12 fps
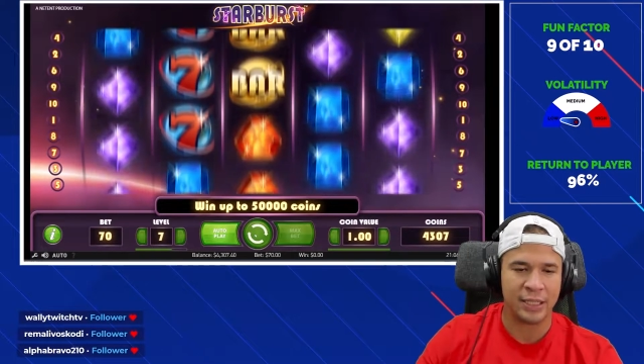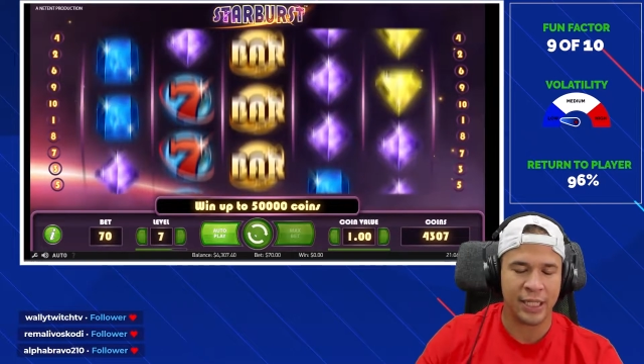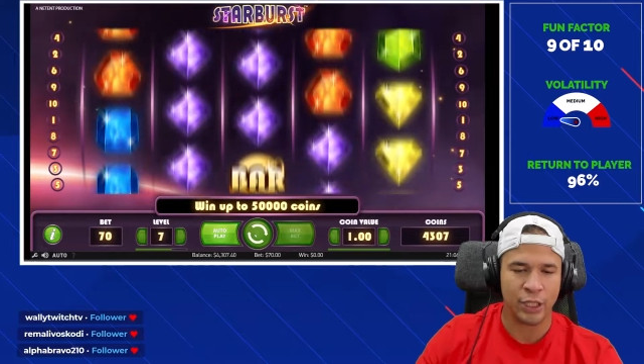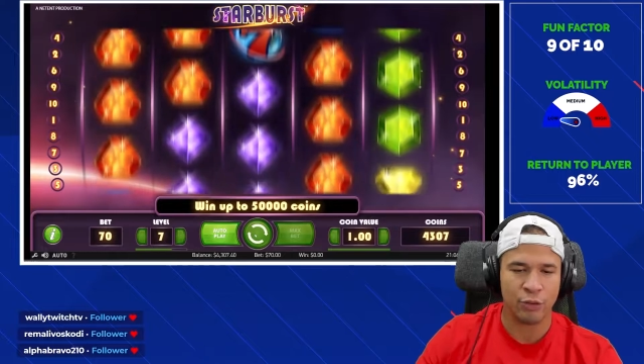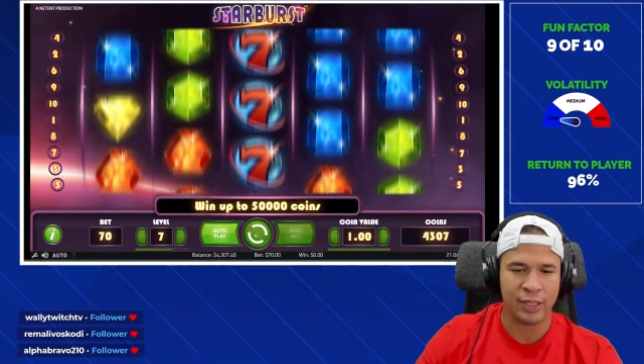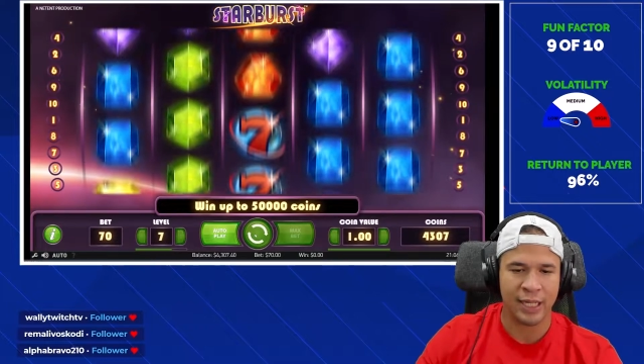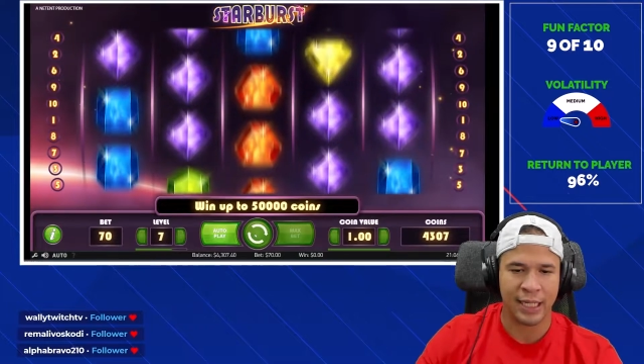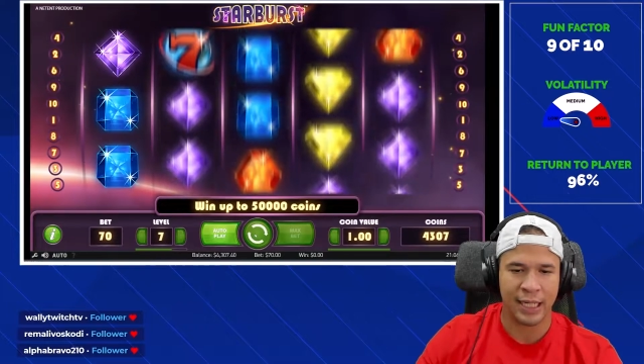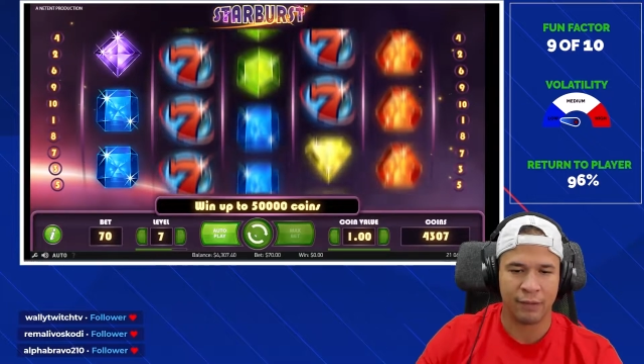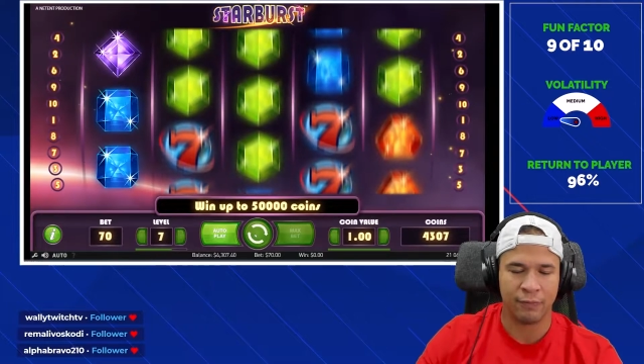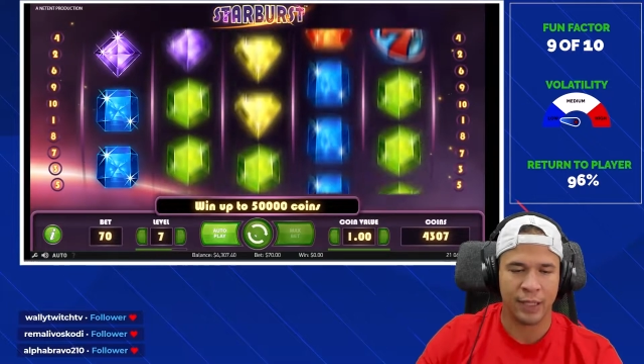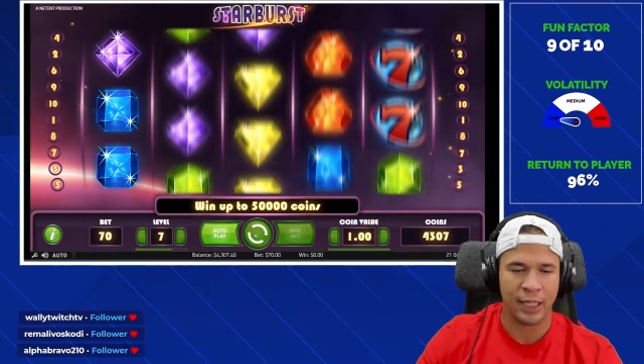that you can
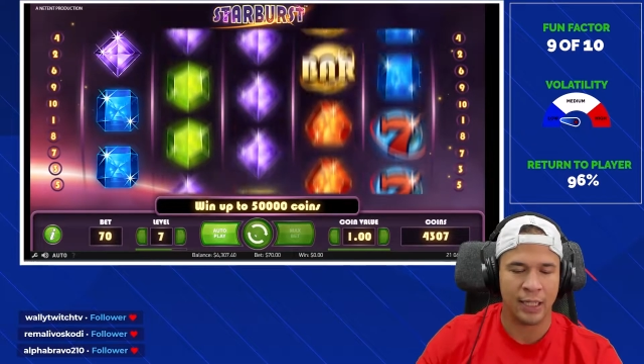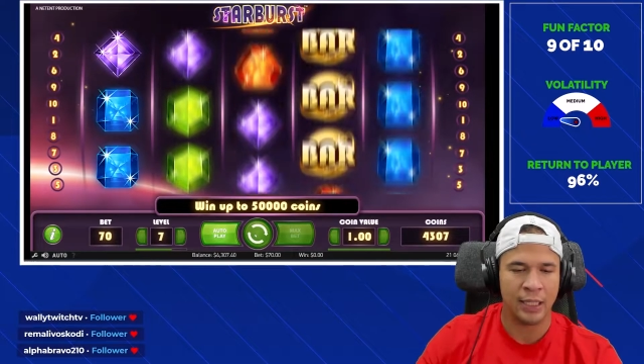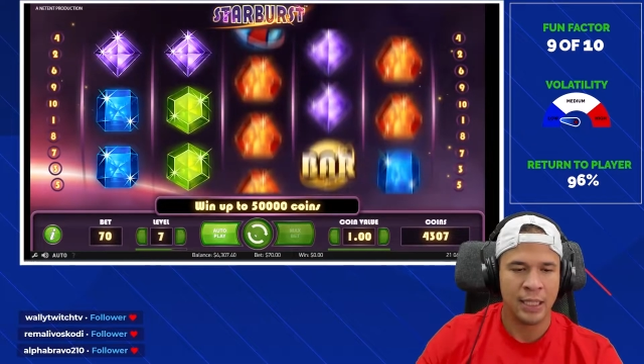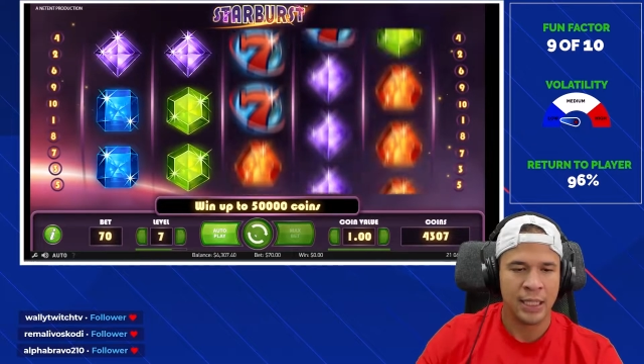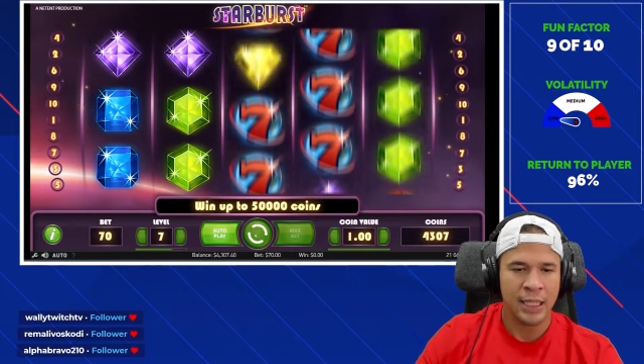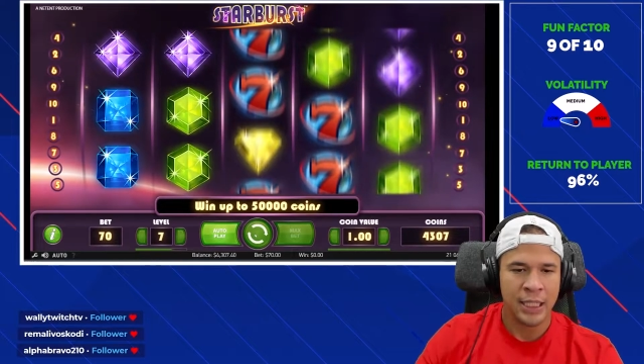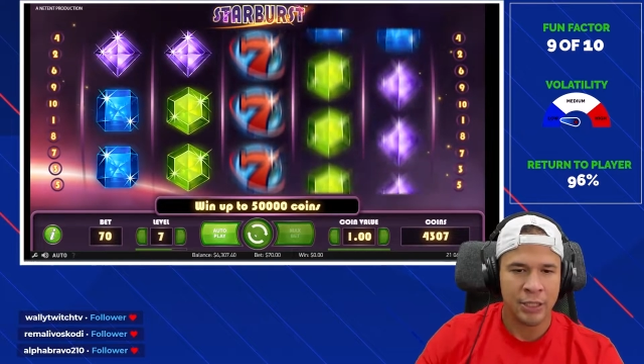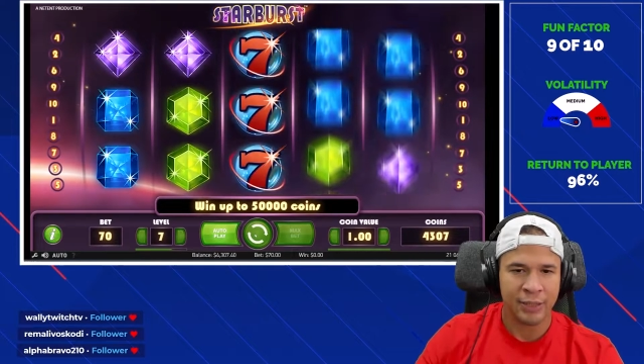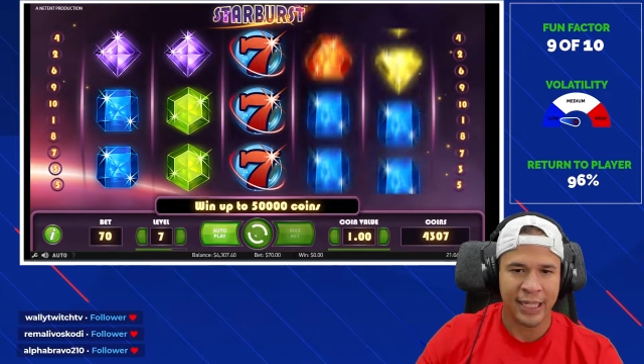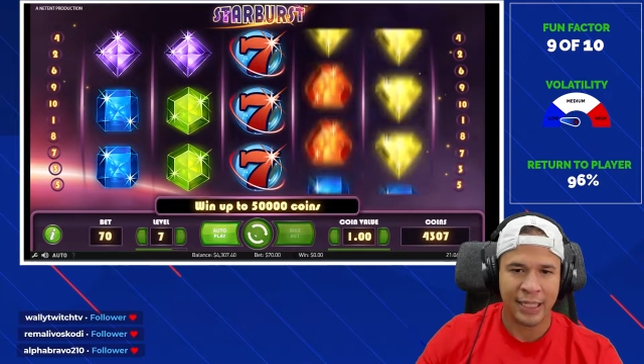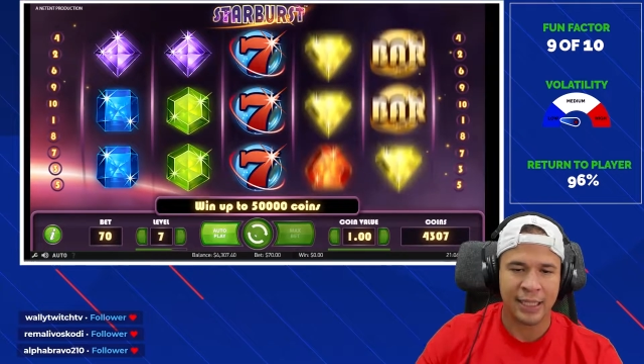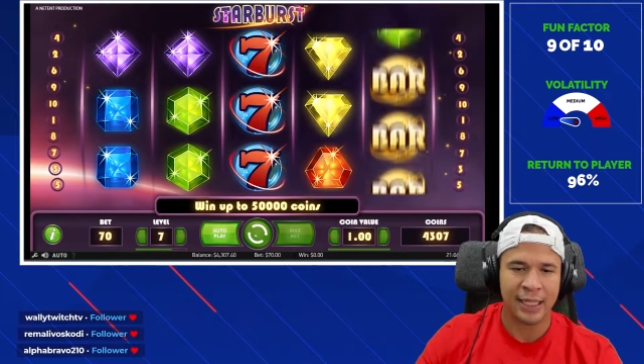kind of
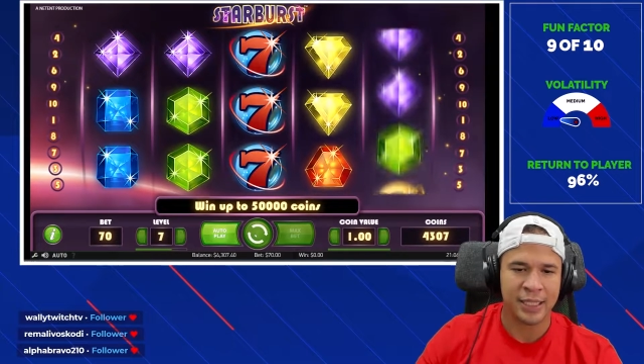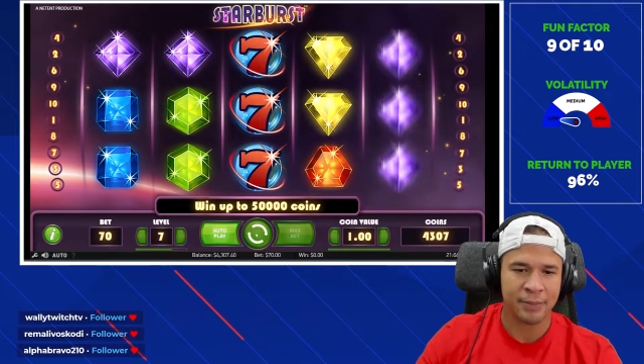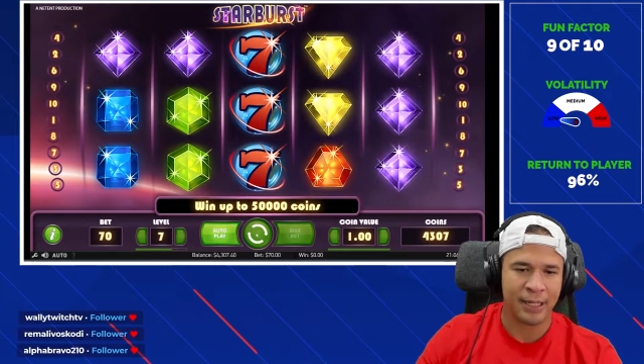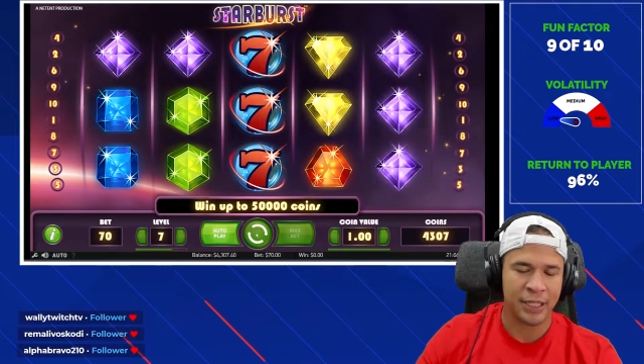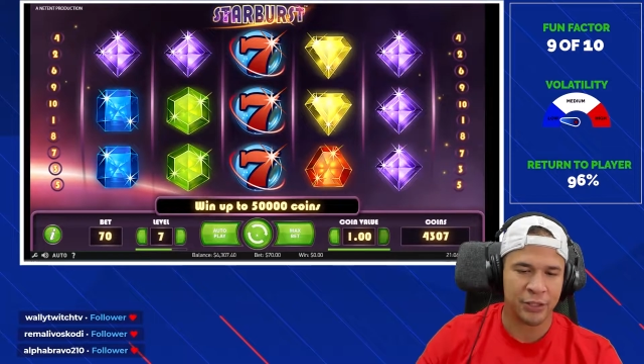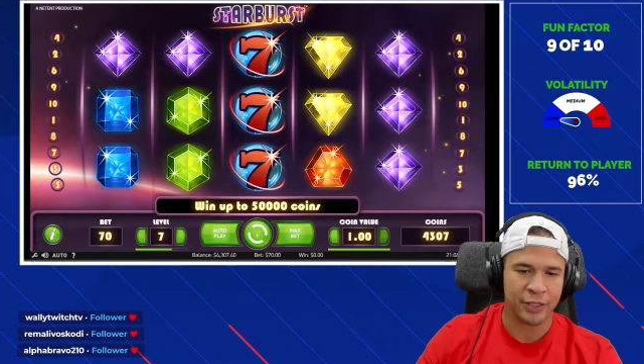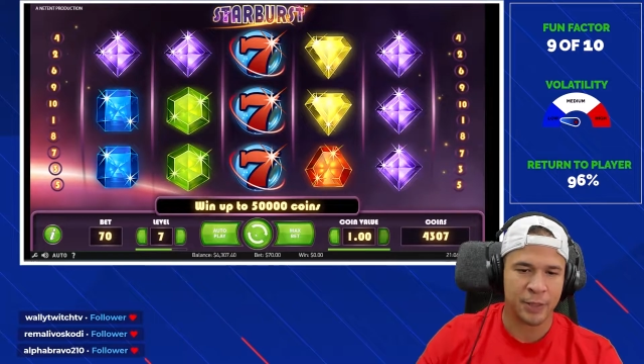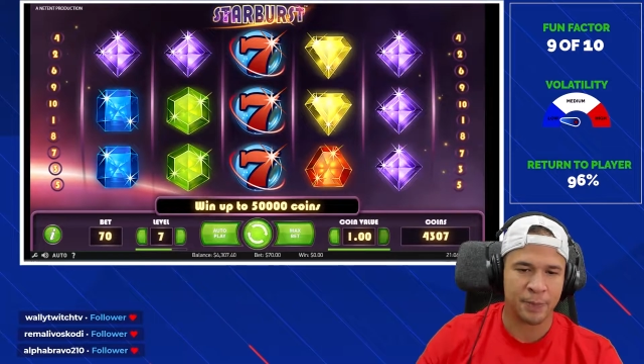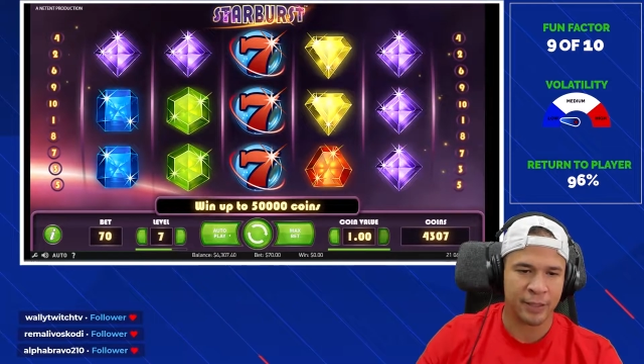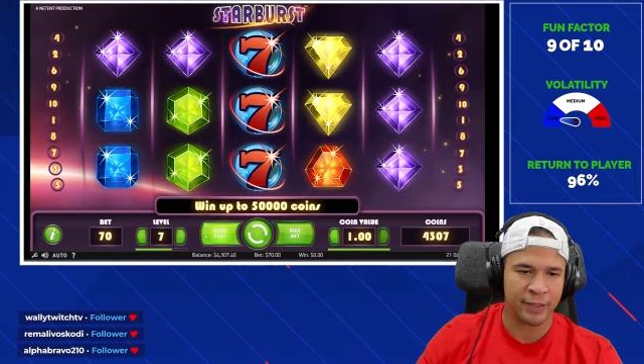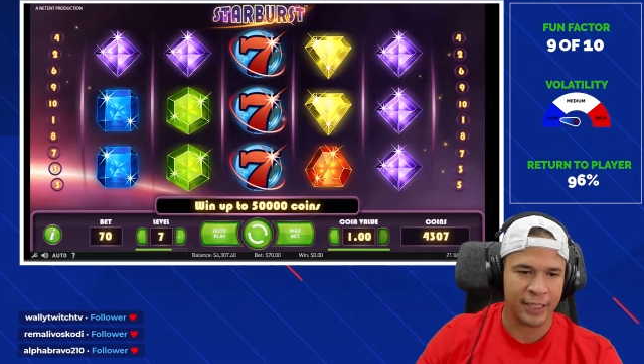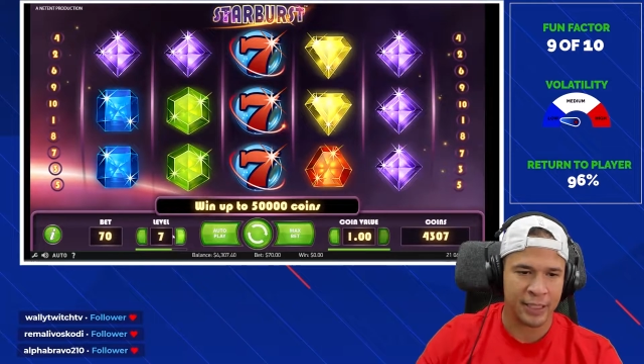customize your
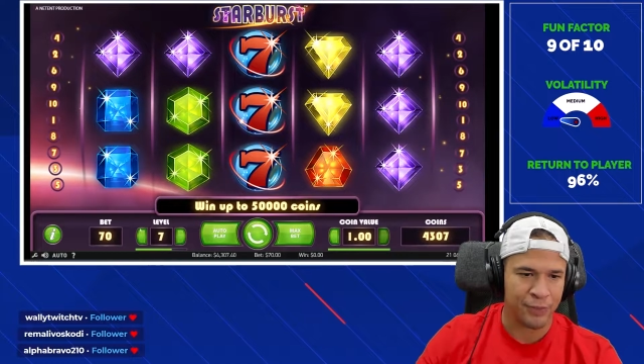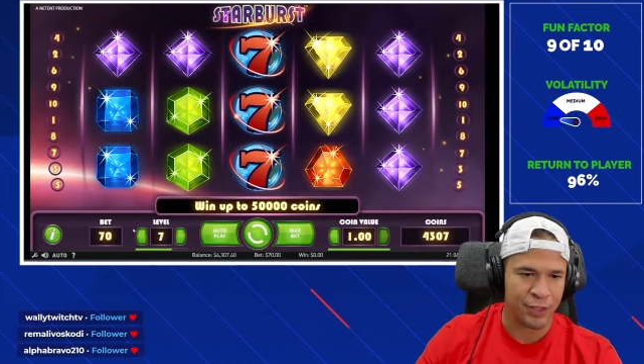experience.